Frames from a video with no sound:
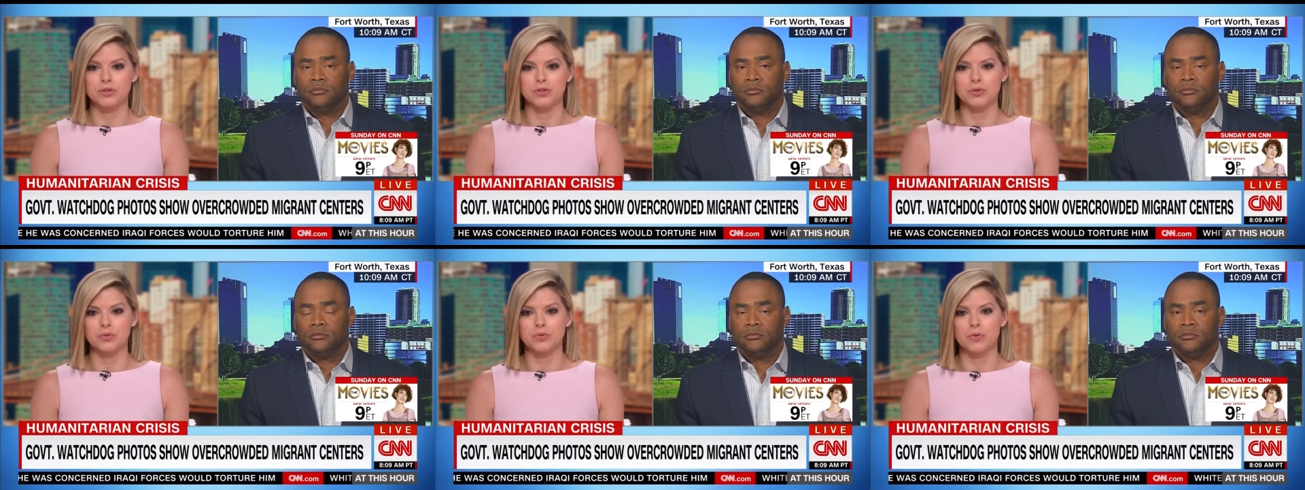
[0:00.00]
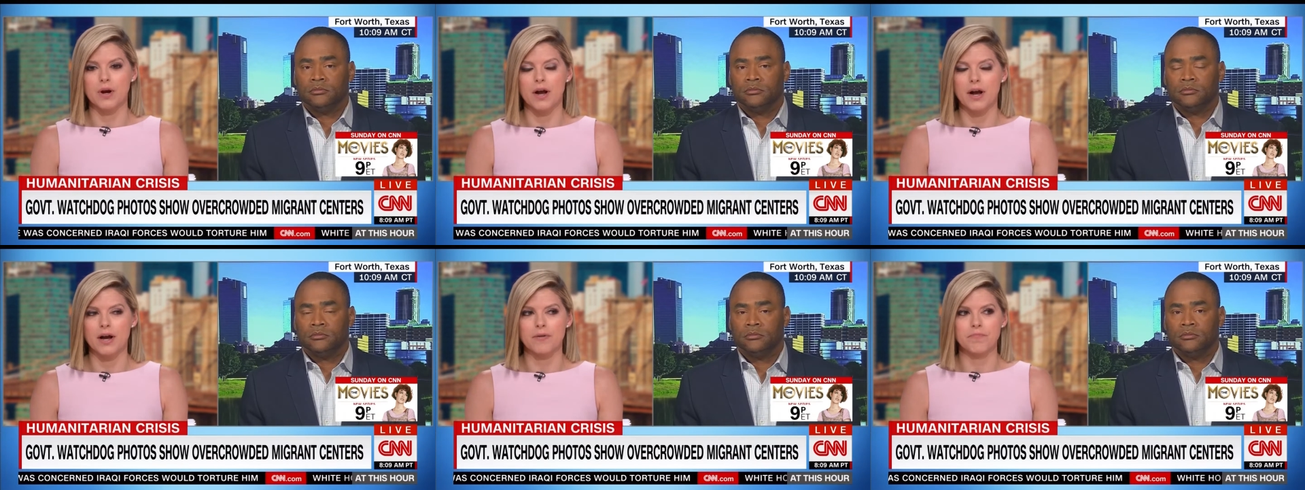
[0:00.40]
Speaker 1: to
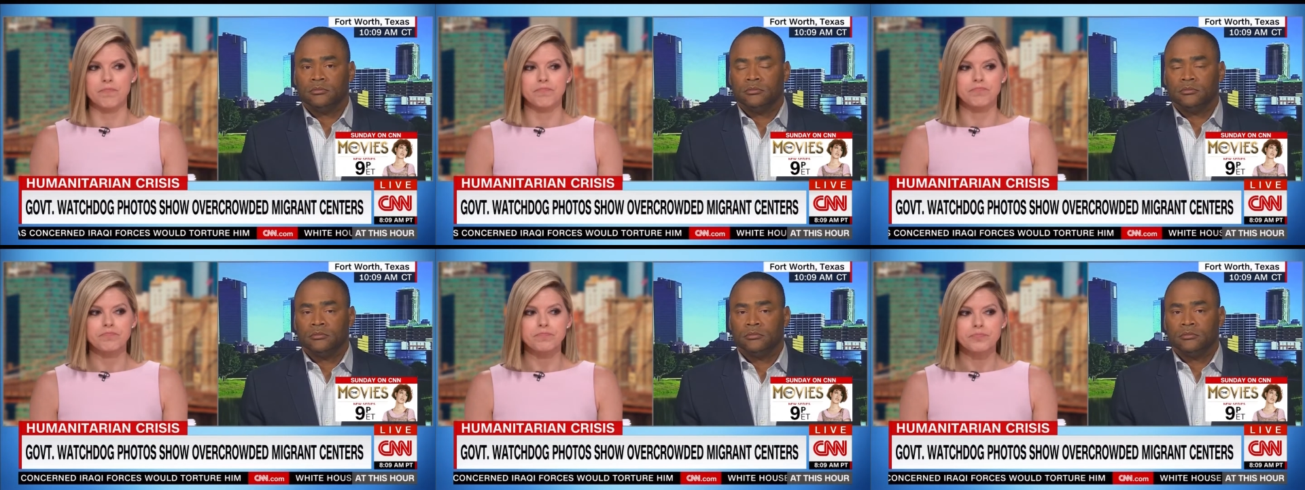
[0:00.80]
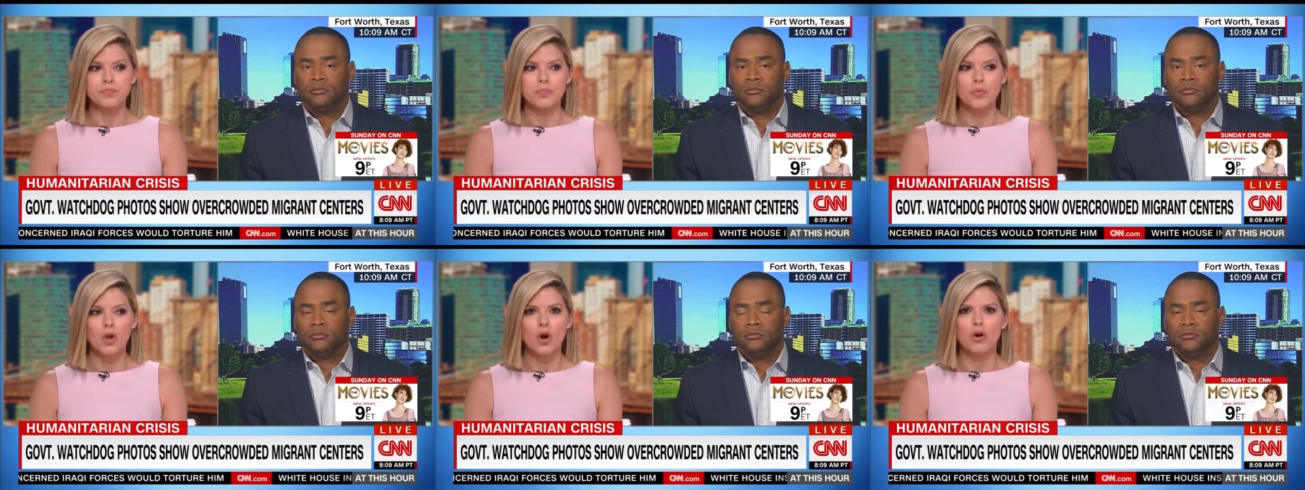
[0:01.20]
um,
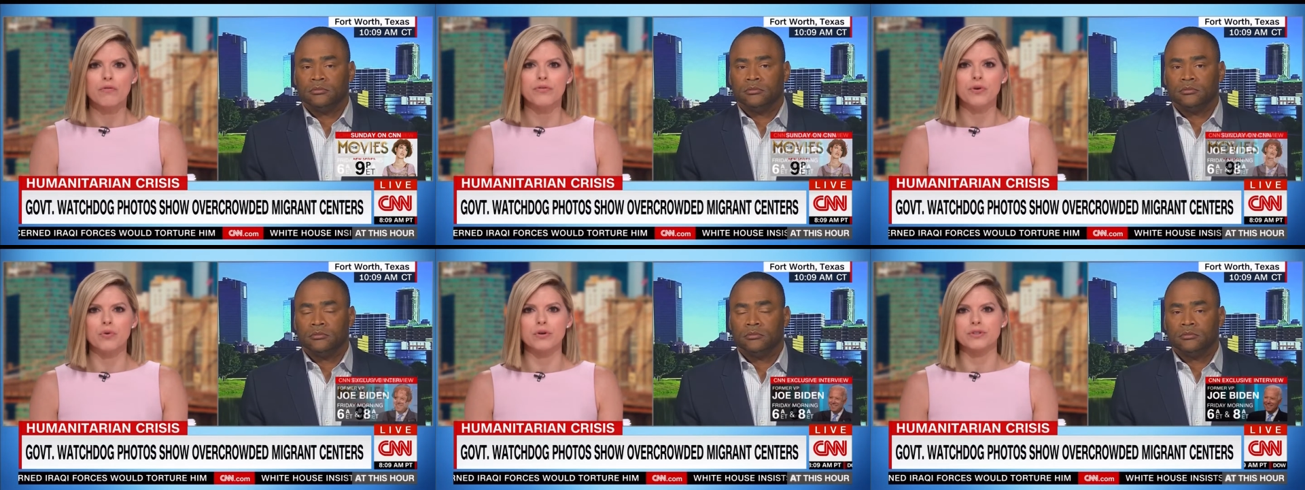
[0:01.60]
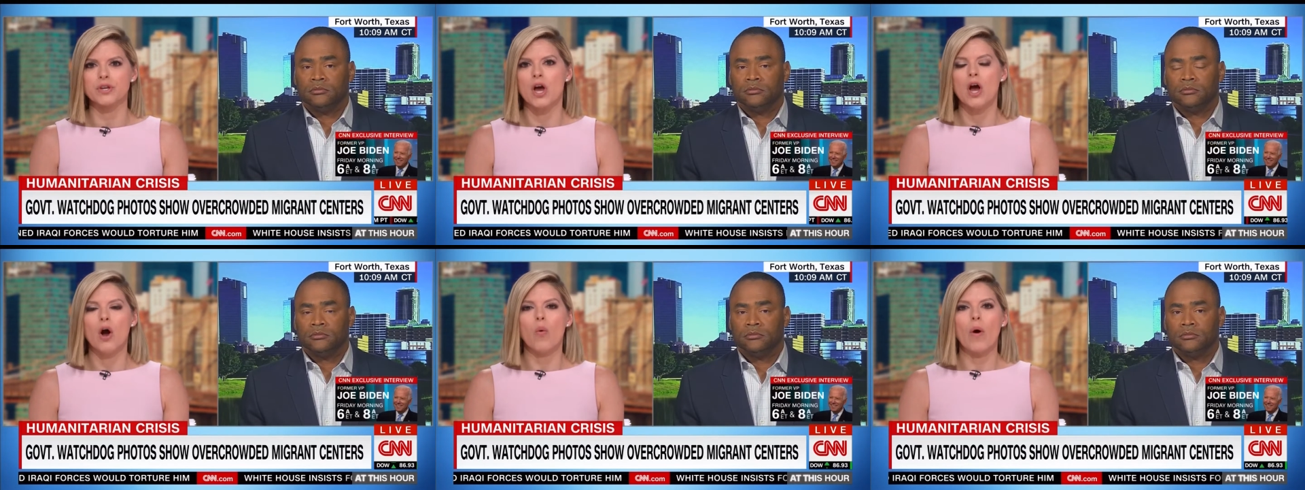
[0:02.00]
our viewers.
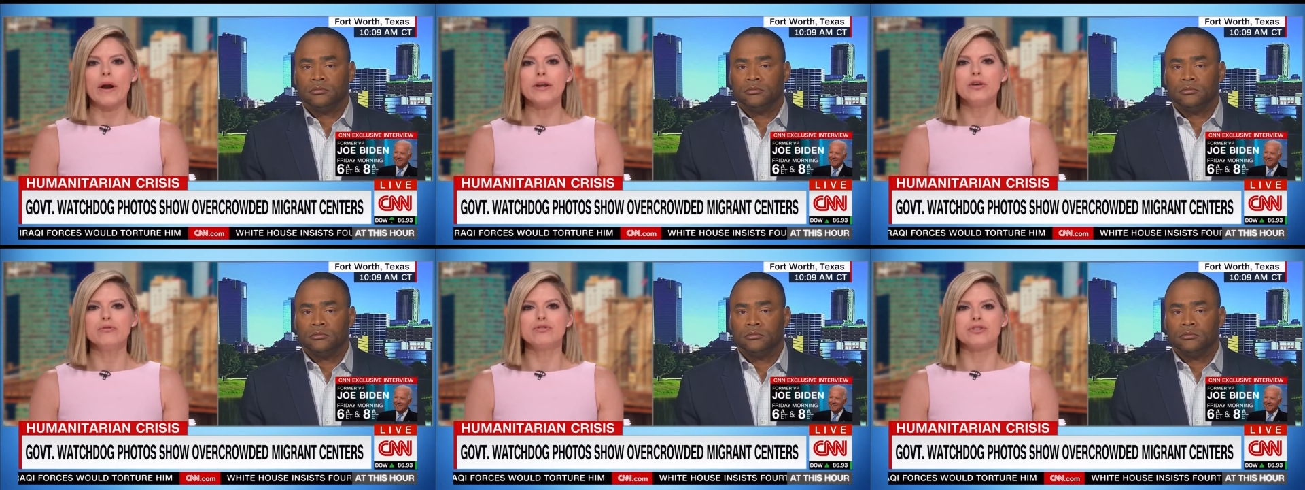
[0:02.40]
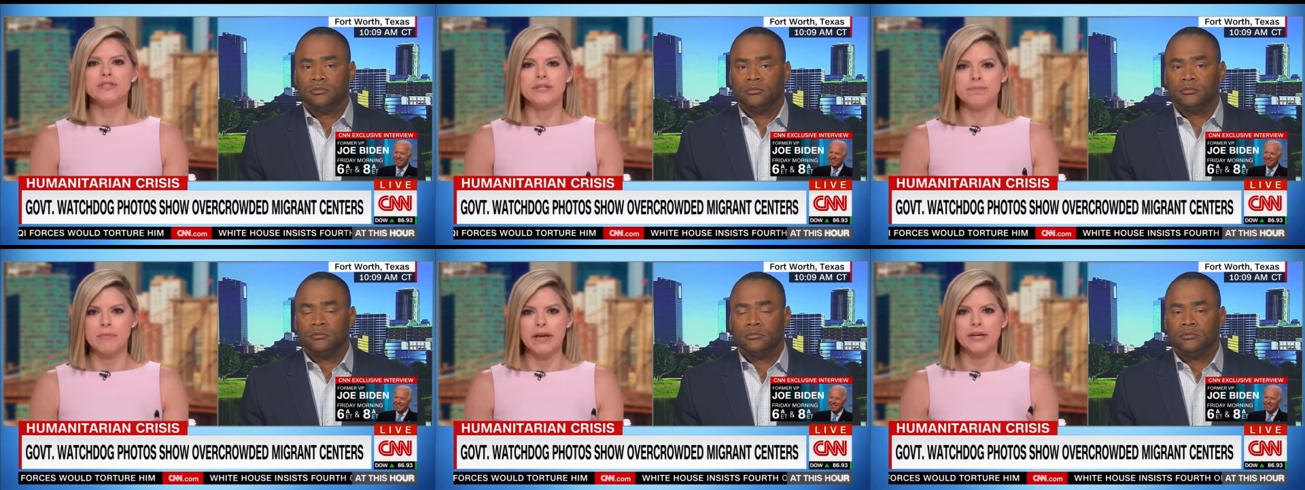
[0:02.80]
Why don't you
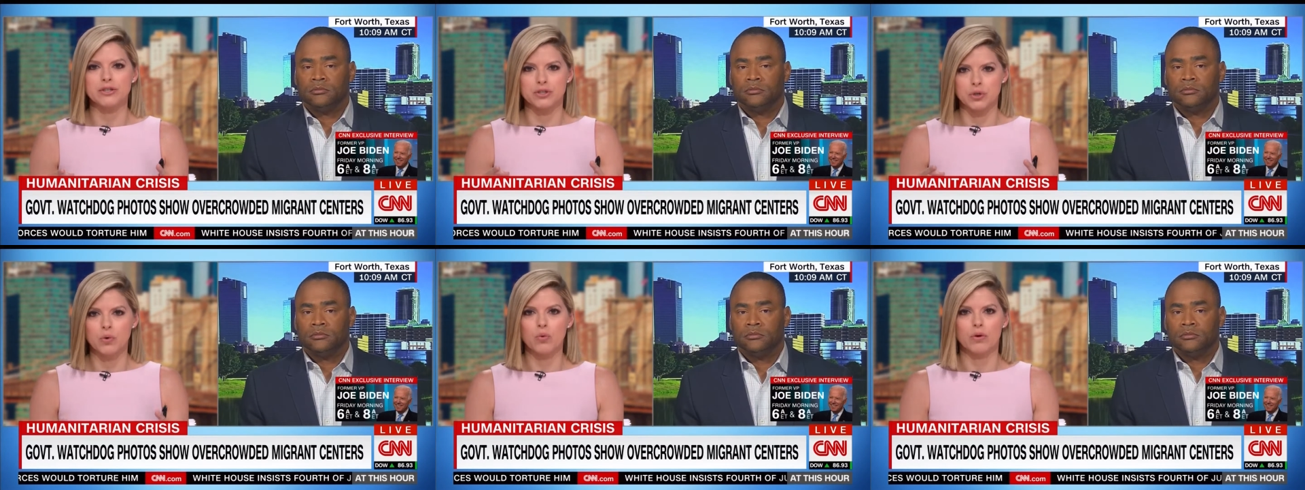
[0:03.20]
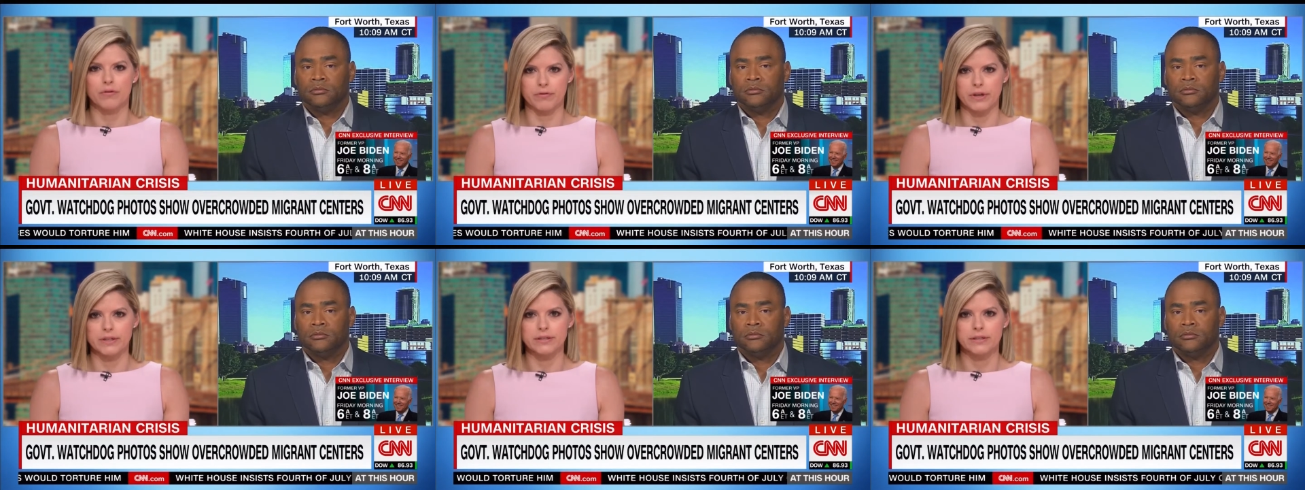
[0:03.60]
just make a tour of
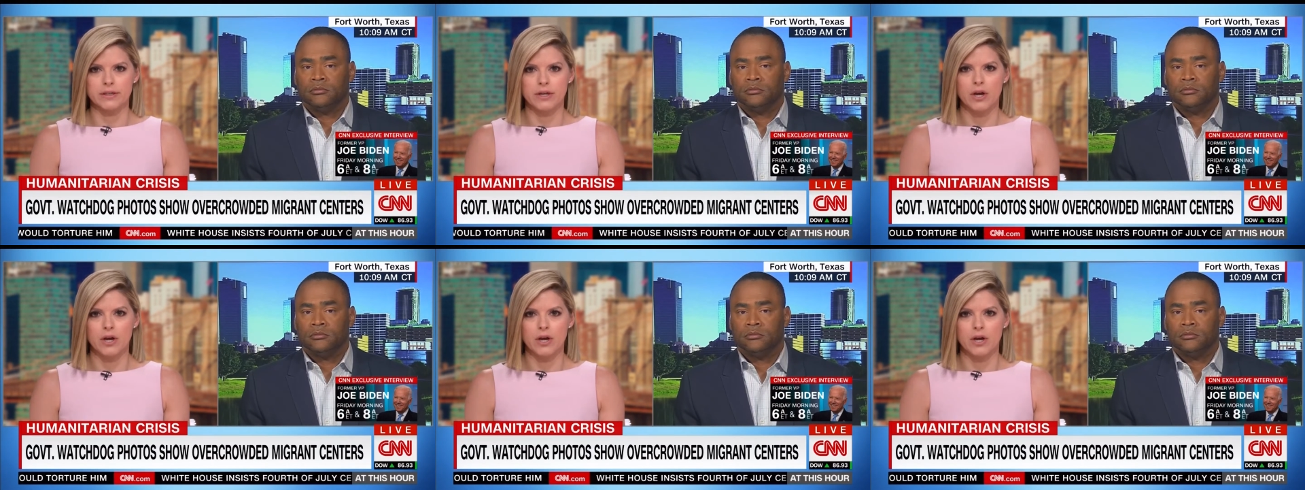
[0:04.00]
it?